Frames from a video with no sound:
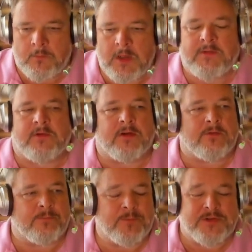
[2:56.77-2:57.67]
Yes, it
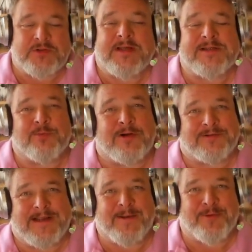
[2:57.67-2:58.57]
does. It just takes a while
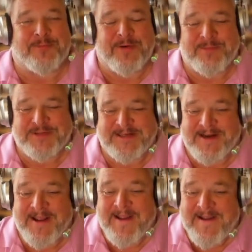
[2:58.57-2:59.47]
to happen on my machine.
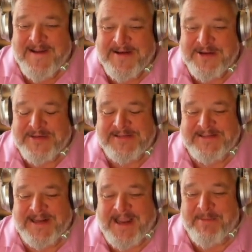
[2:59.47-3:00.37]
Notice
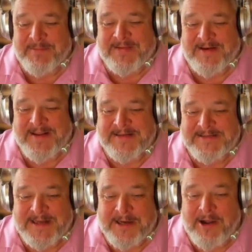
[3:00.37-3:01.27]
that it came up down here
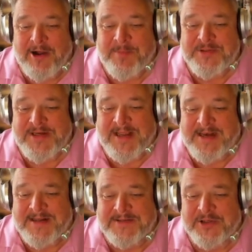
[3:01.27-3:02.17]
saying RPG
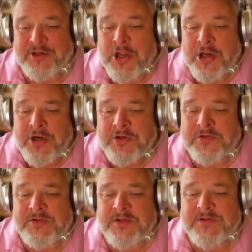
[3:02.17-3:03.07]
LE linter
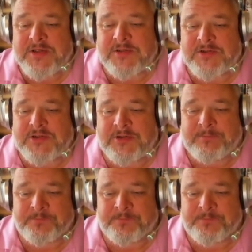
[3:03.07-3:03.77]
doesn't exist